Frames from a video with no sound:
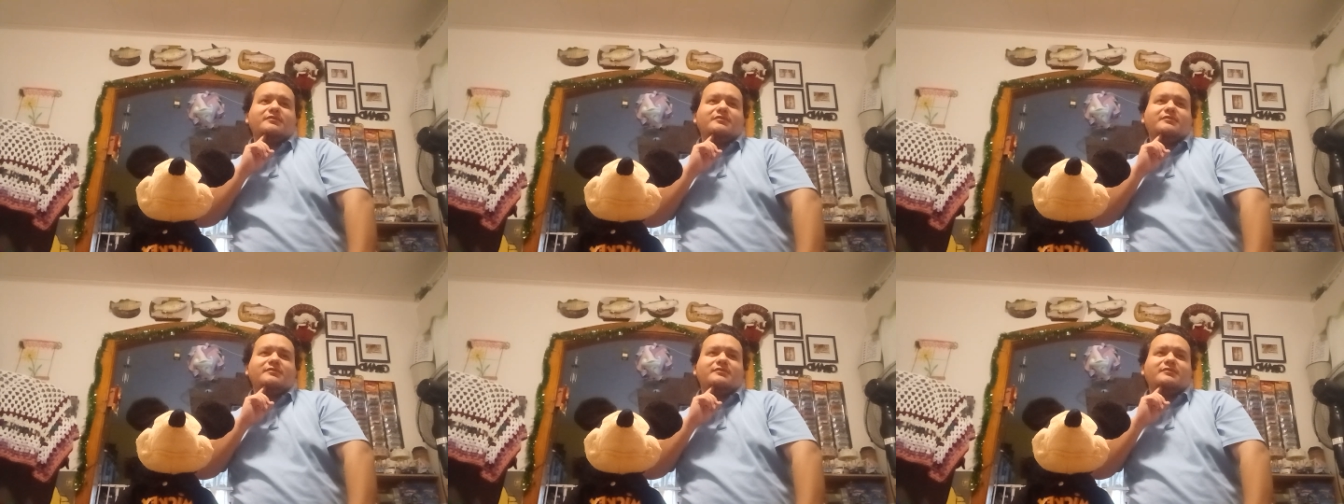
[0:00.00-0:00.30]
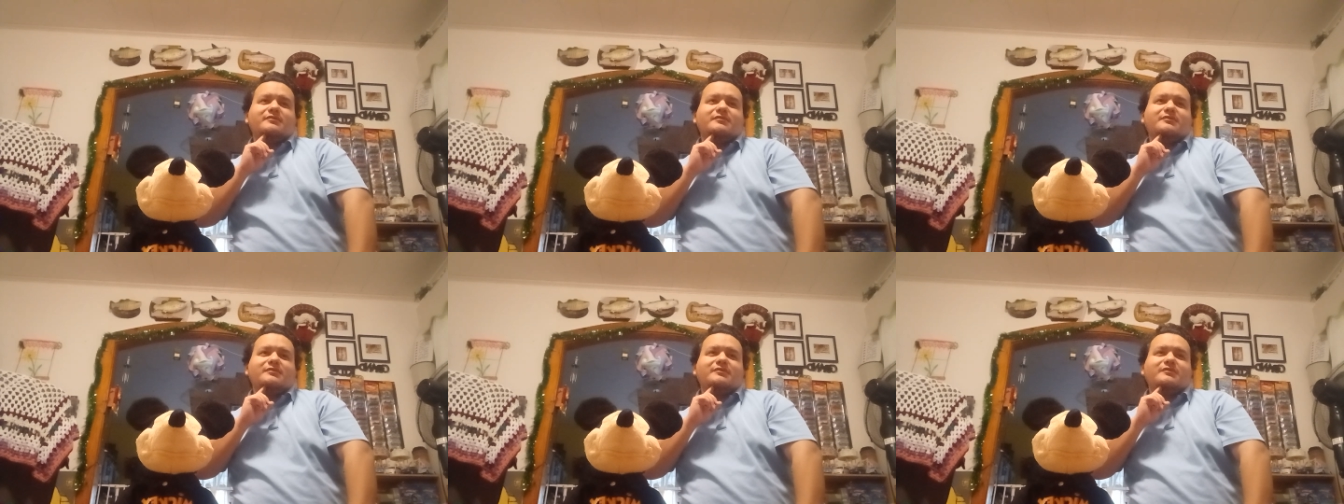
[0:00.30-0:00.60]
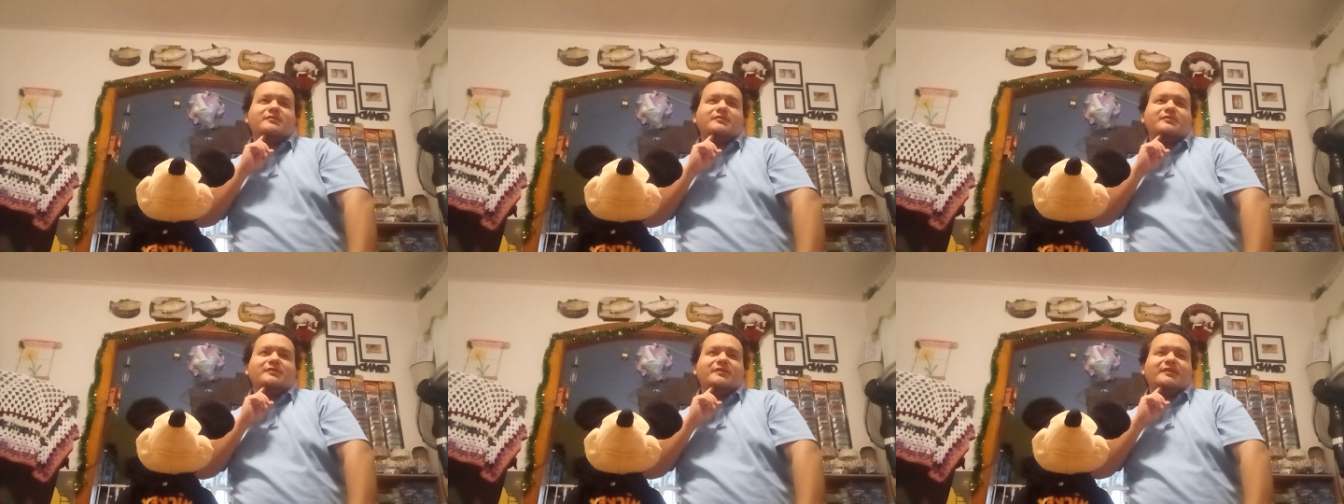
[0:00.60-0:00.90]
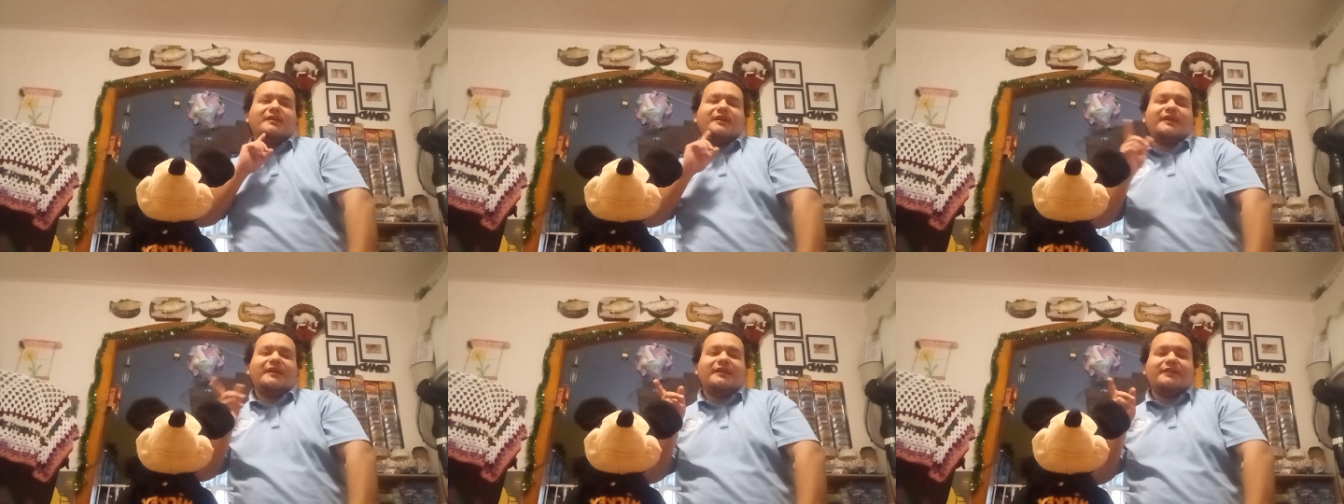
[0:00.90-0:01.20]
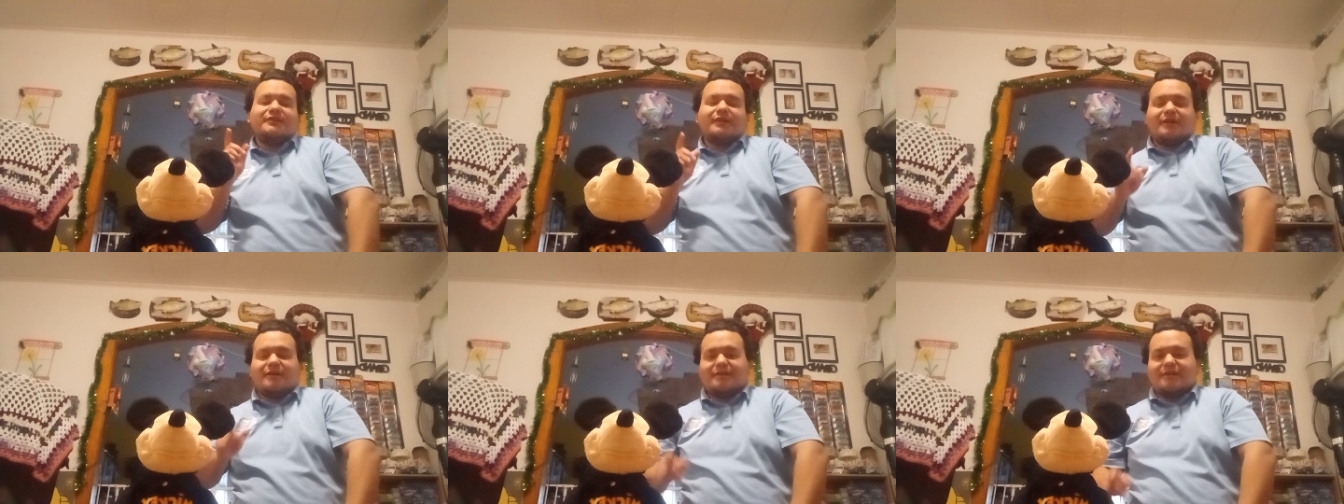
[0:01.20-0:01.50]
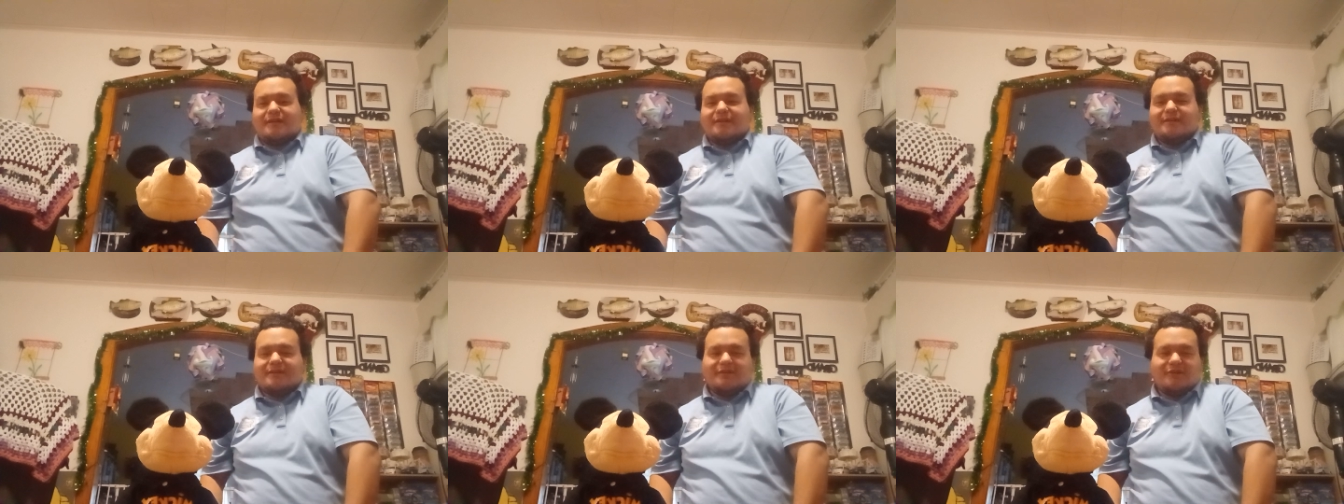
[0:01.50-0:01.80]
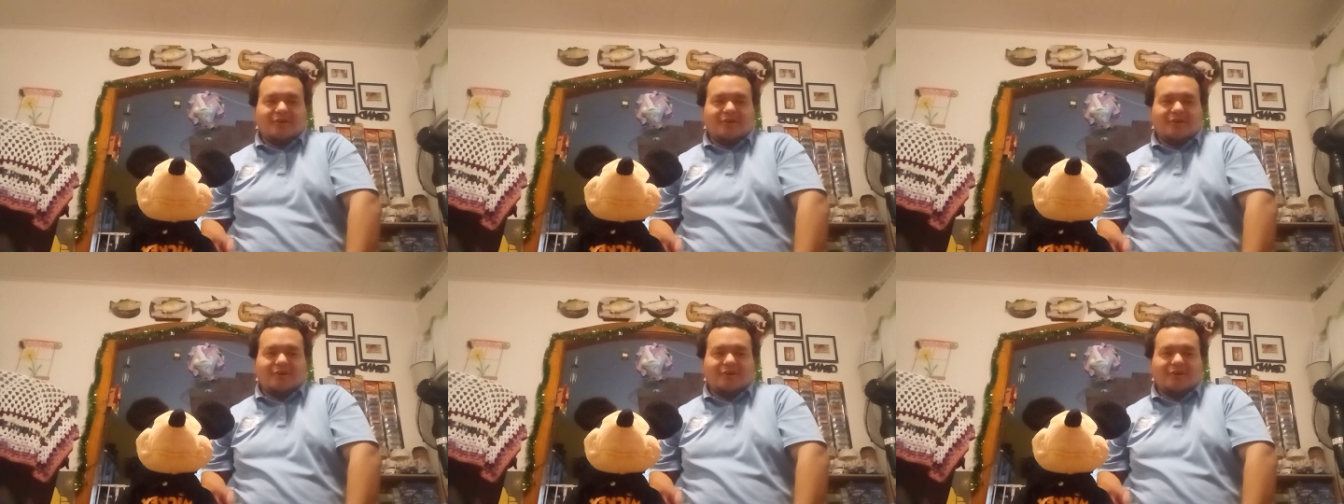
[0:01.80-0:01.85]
E doggy. E doggy.